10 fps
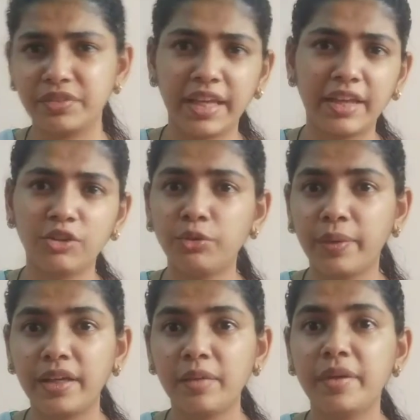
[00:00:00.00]
10 or
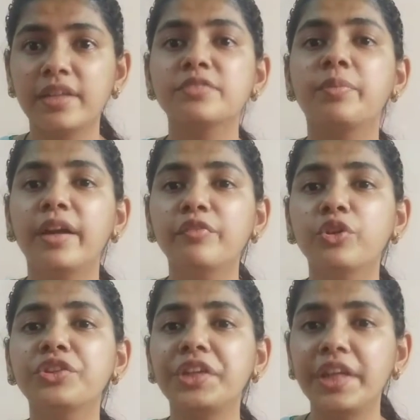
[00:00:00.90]
20 minutes, but
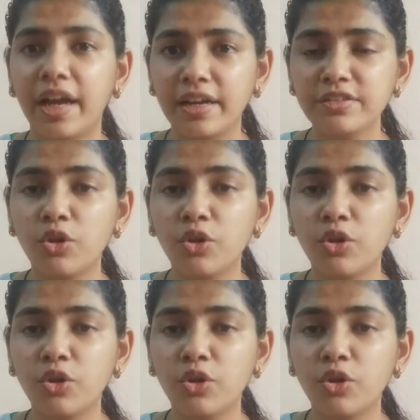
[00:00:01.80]
for 3 hours.